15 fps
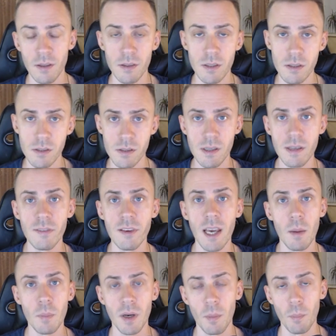This is
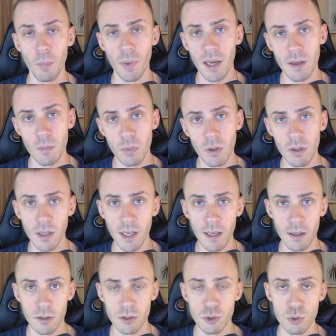EVM compatible
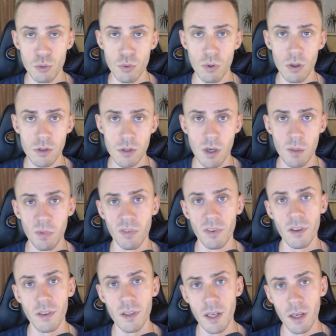L2 on top of
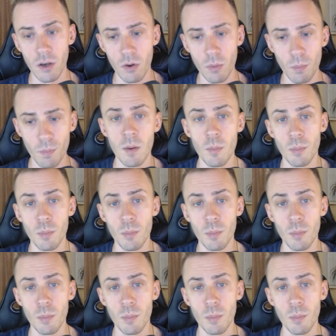Ethereum